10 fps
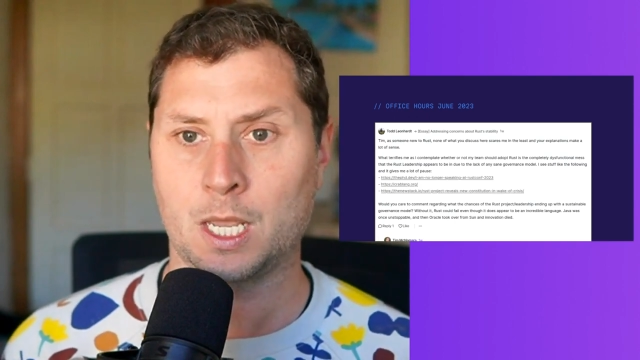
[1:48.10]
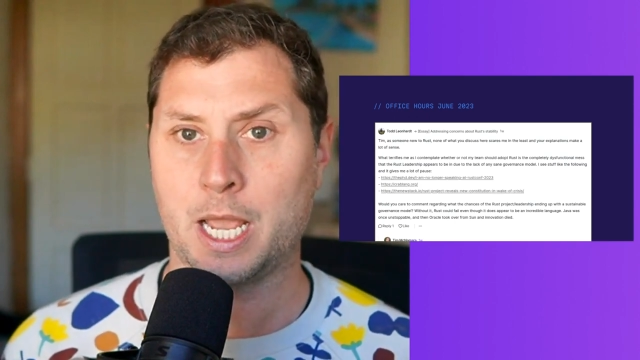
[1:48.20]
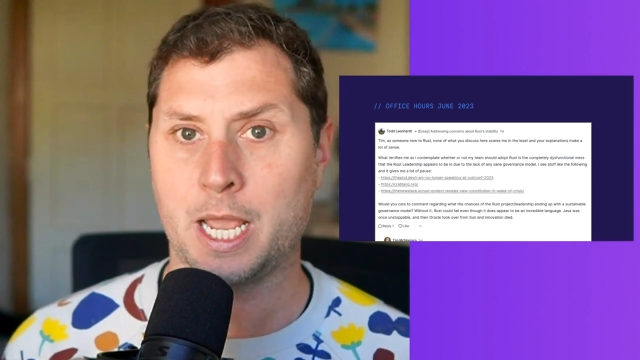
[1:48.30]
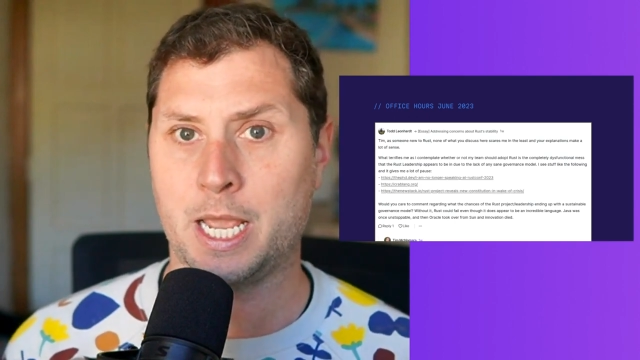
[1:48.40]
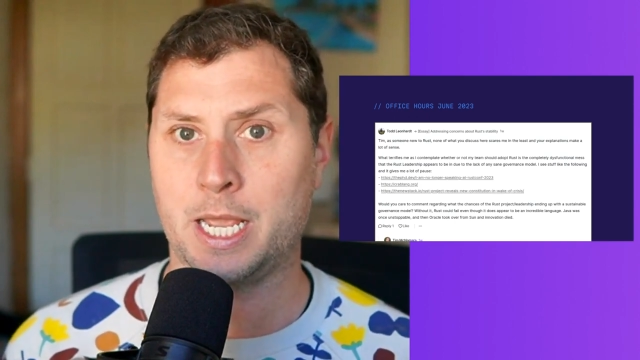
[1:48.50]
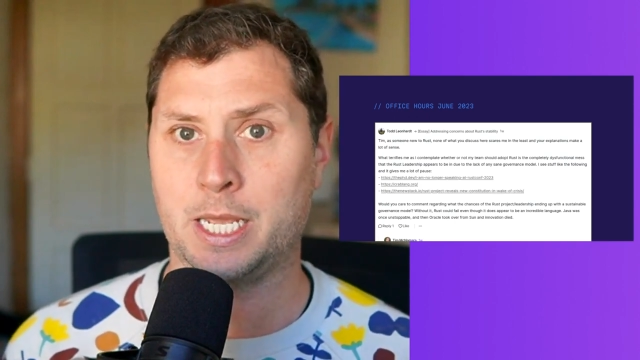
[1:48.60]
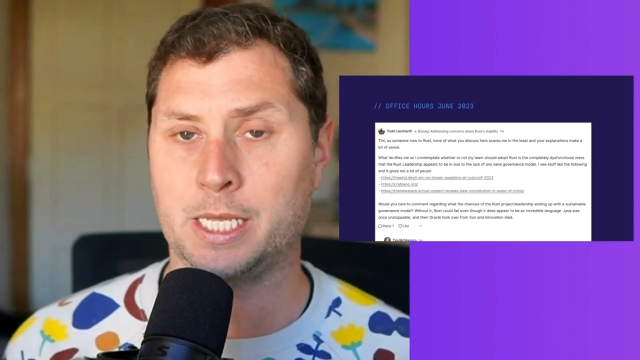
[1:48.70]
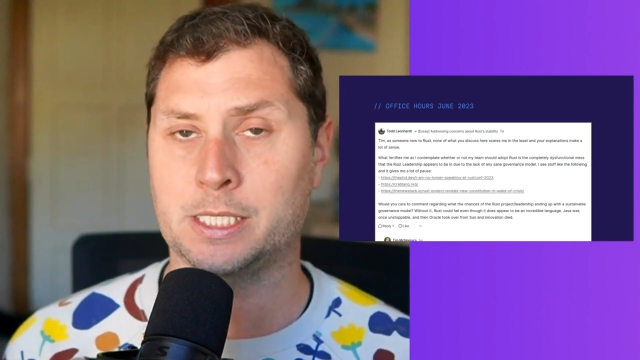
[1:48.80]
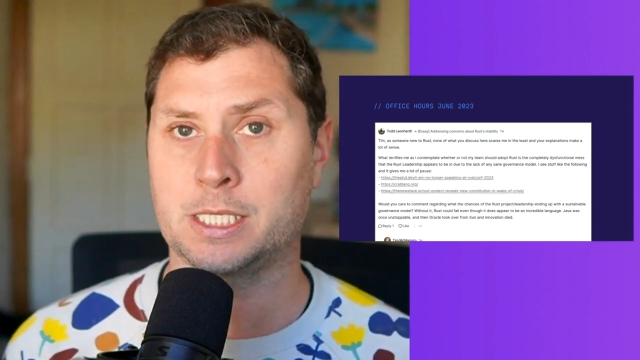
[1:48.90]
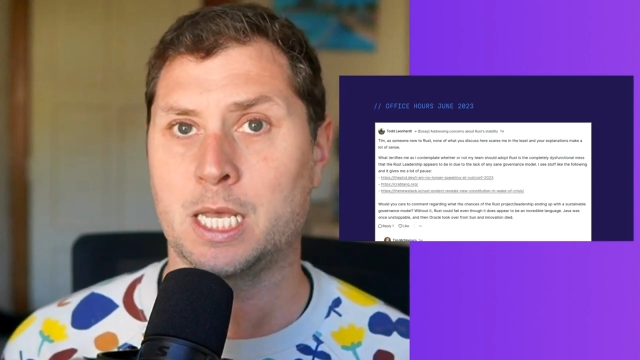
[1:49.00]

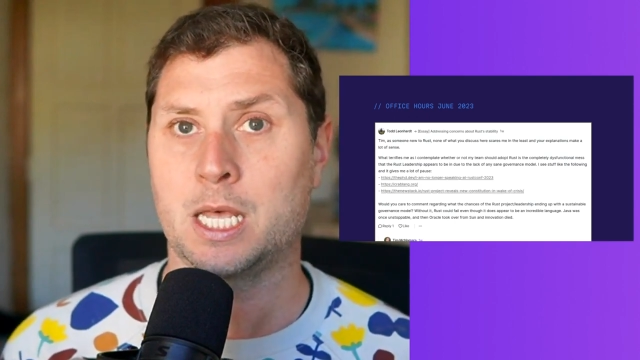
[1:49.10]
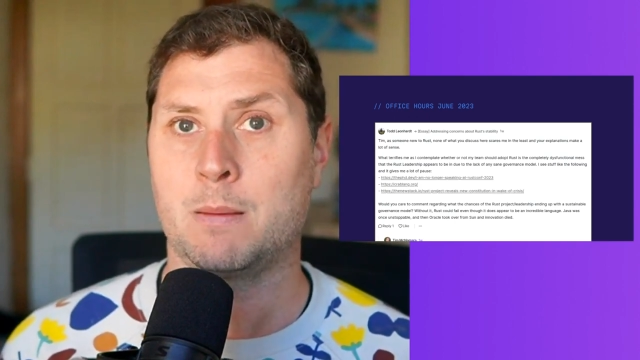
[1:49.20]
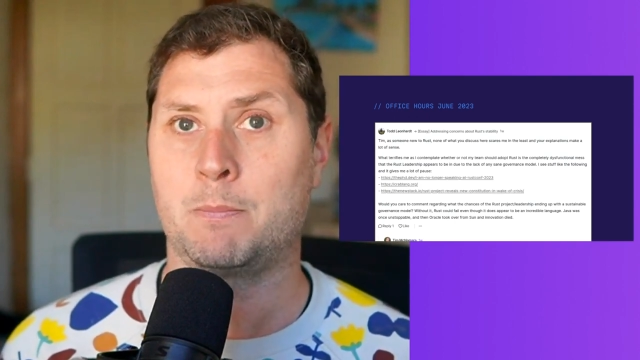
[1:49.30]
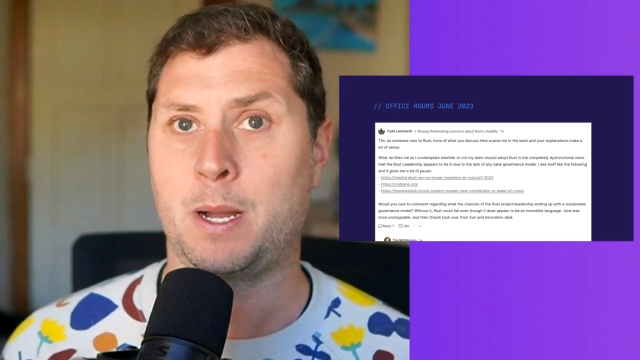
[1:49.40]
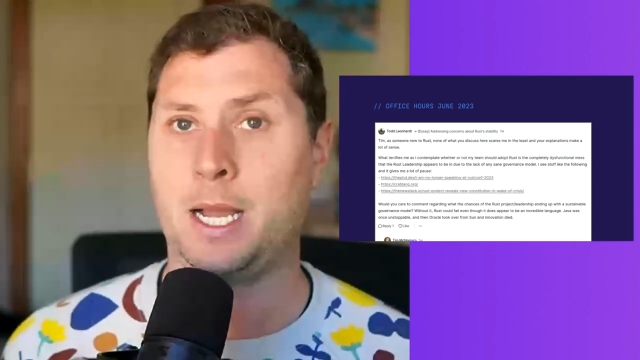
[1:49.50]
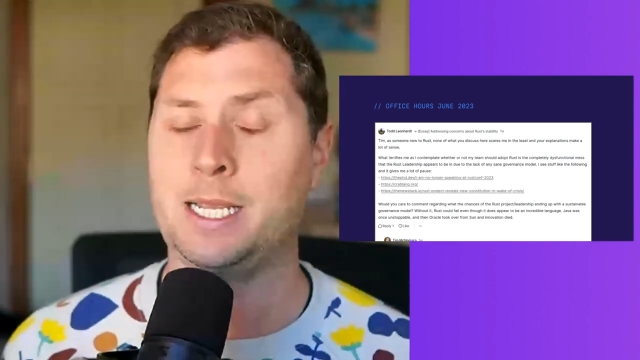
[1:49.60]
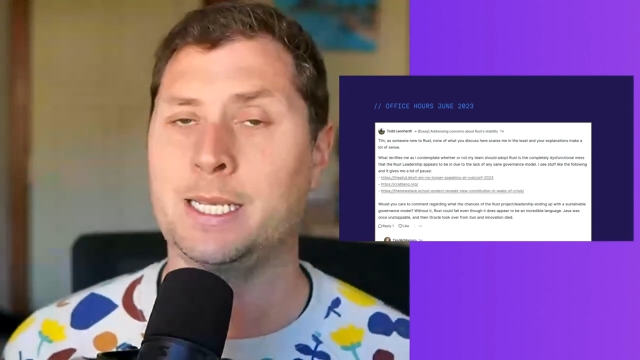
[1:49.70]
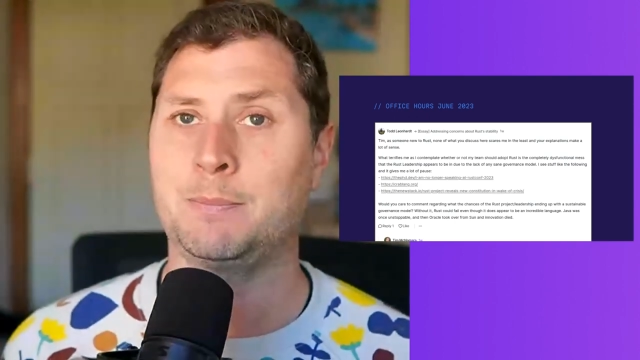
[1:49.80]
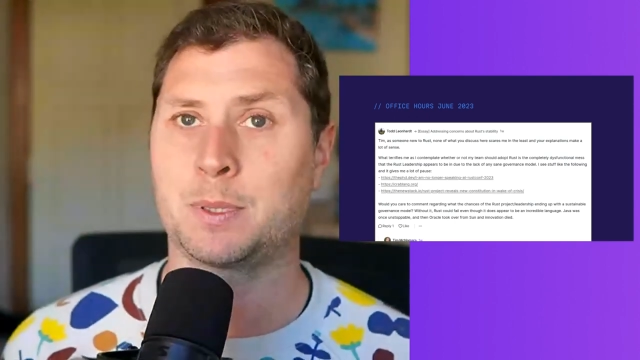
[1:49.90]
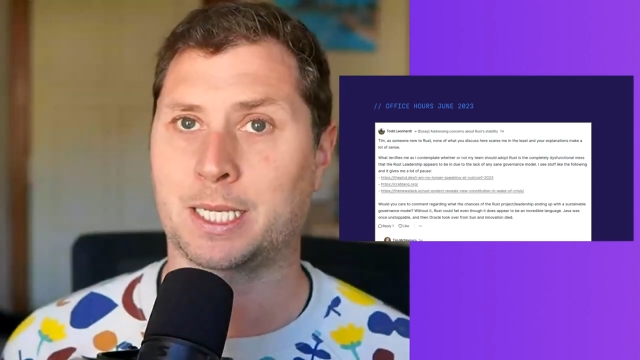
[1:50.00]
And by
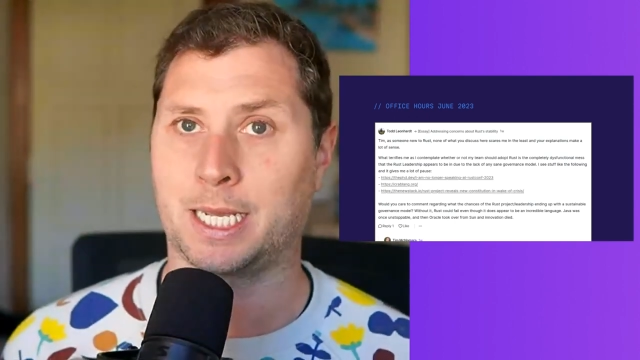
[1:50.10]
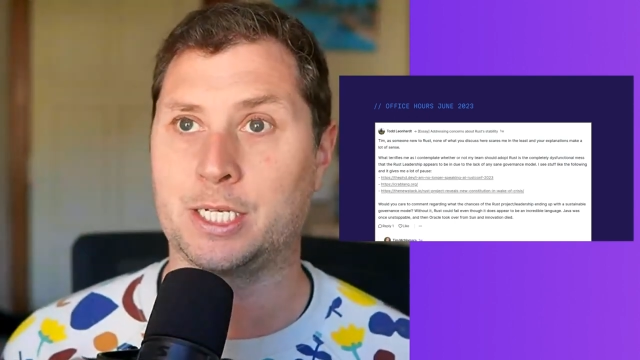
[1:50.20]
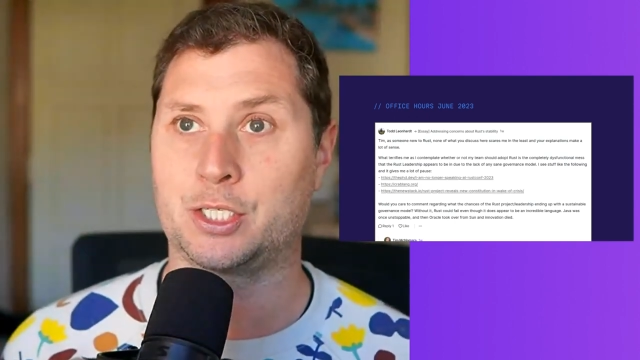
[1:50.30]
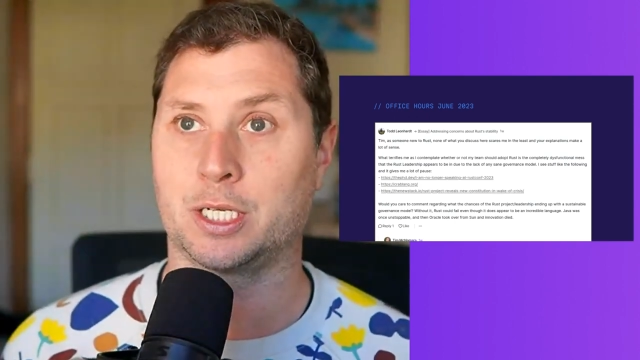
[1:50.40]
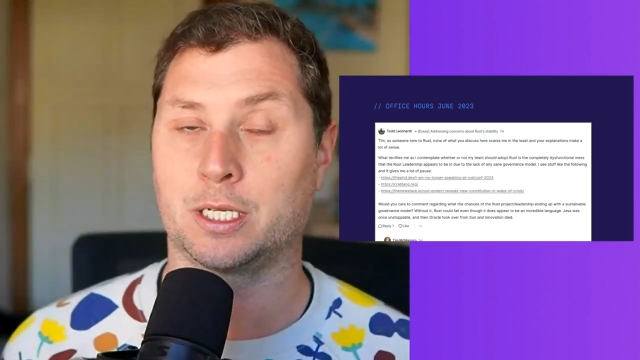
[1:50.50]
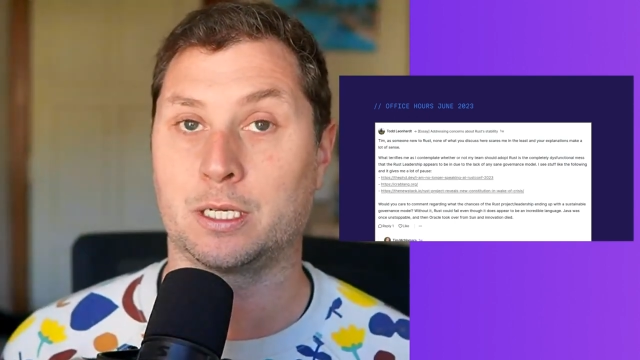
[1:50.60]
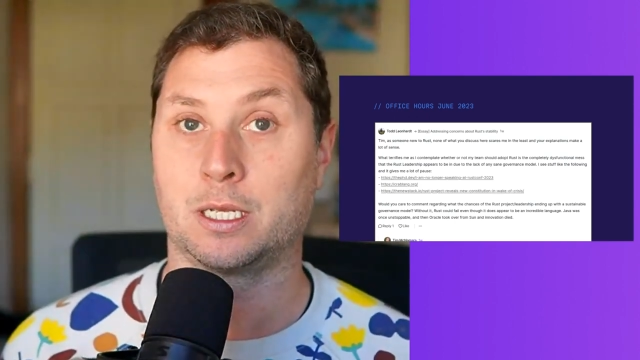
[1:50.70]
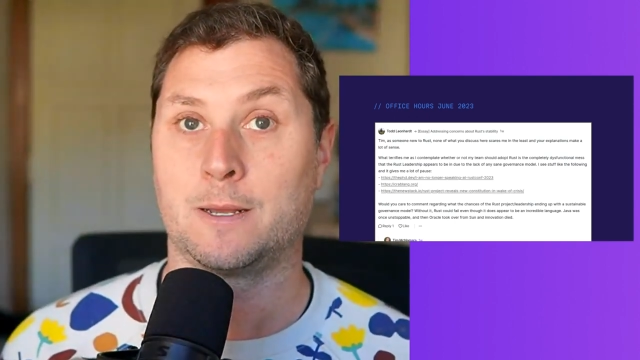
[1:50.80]
implication,